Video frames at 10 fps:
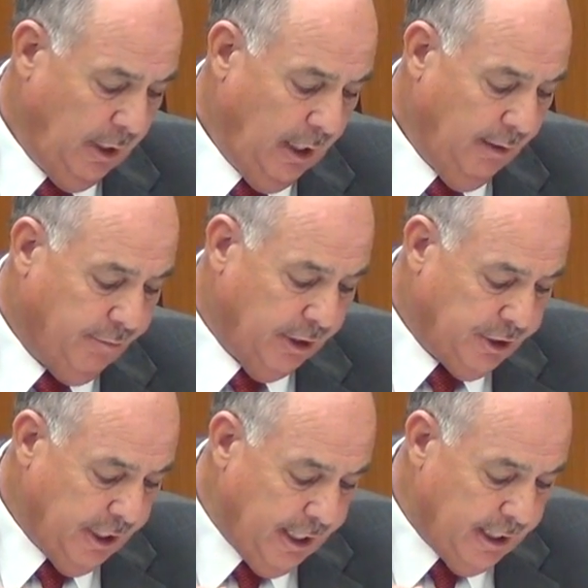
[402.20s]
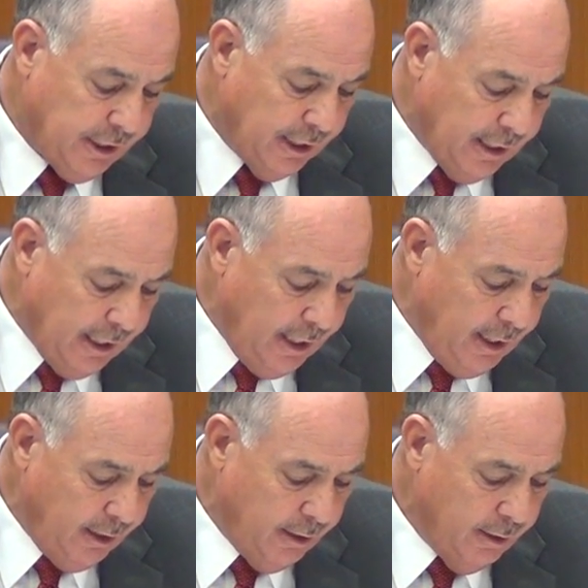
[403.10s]
If the city is in
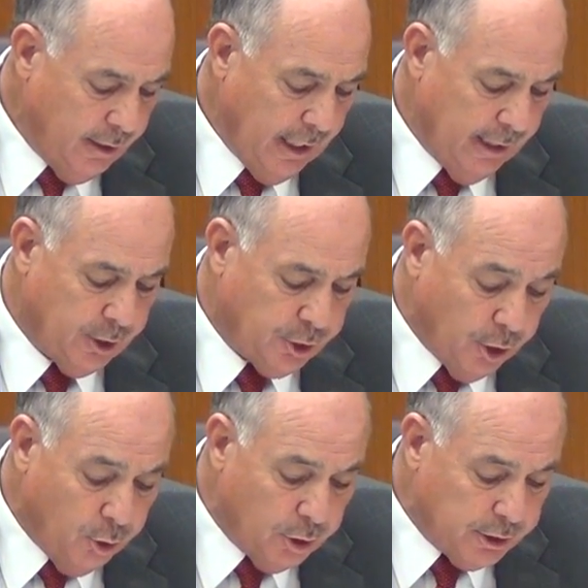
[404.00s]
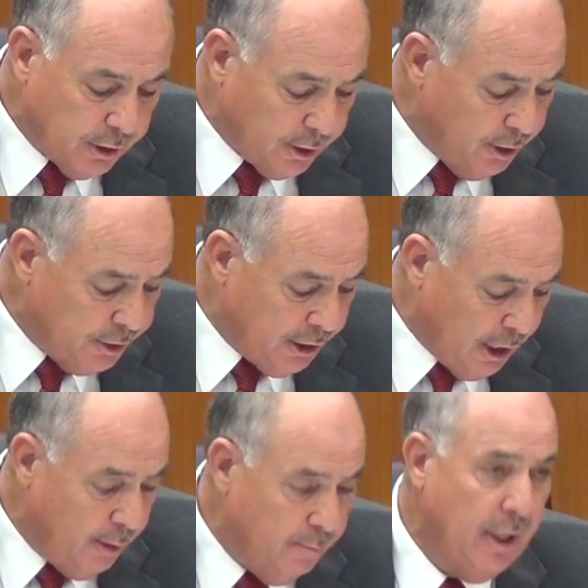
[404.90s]
need and the school is in good
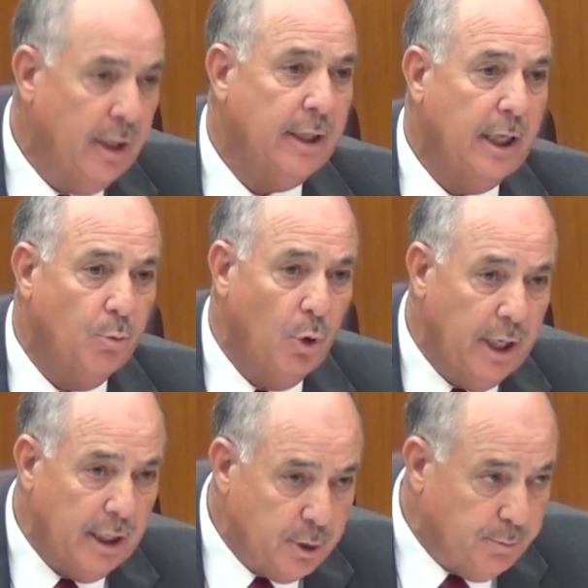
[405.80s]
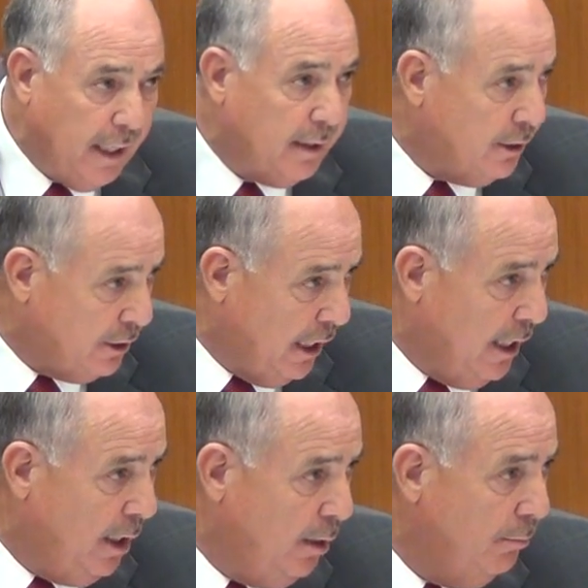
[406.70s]
shape, then we'd expect the
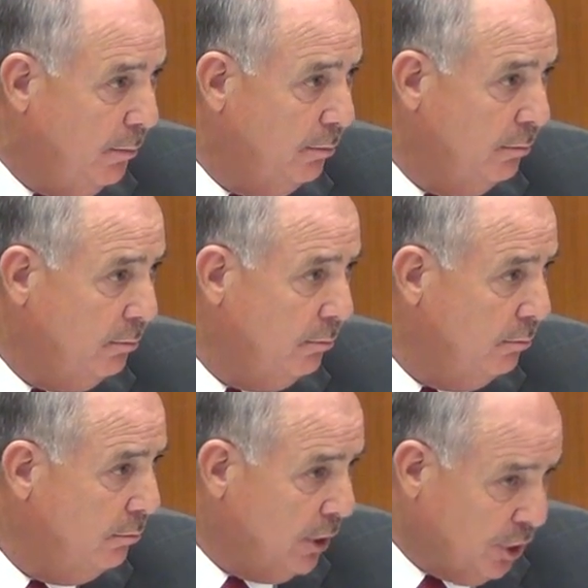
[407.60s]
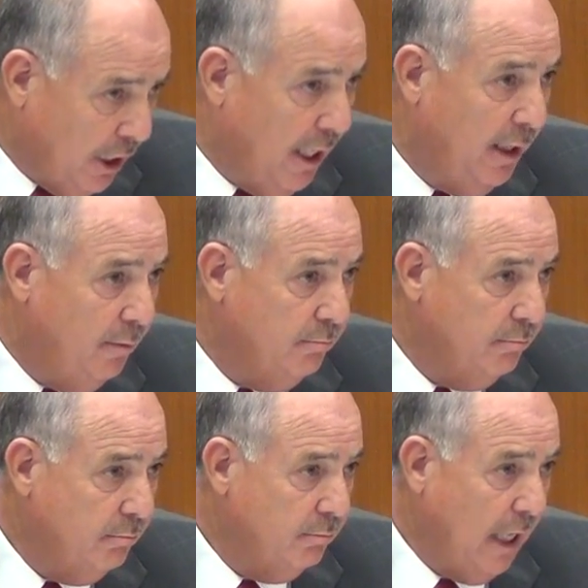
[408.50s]
same.
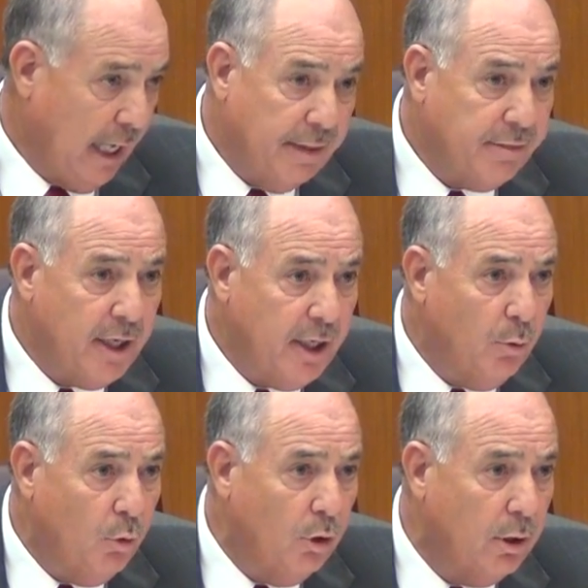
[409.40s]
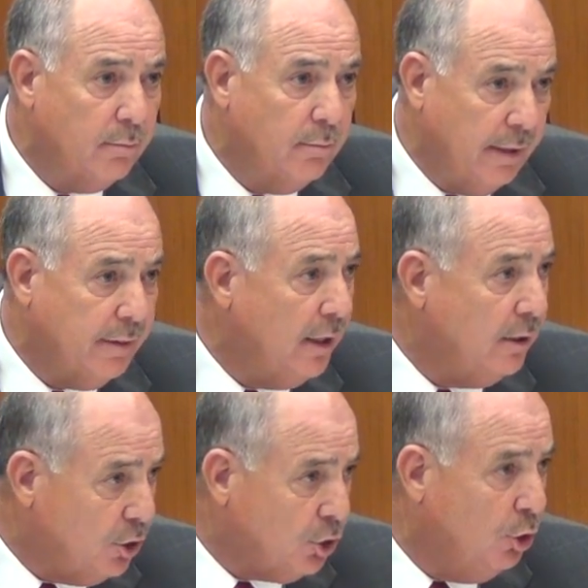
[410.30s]
And I think you would. I think
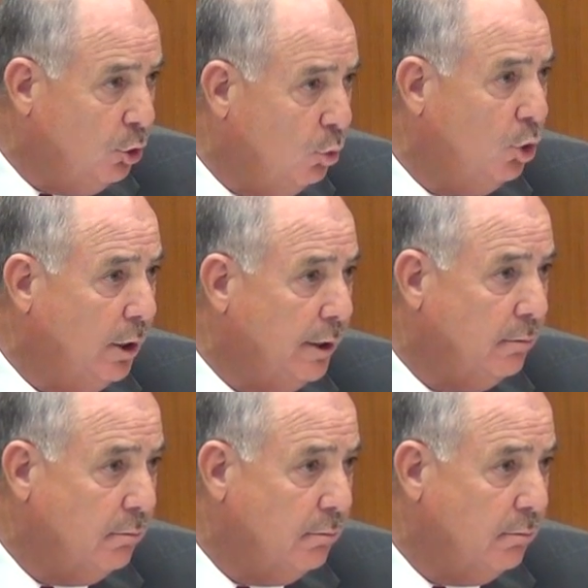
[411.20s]
the school would.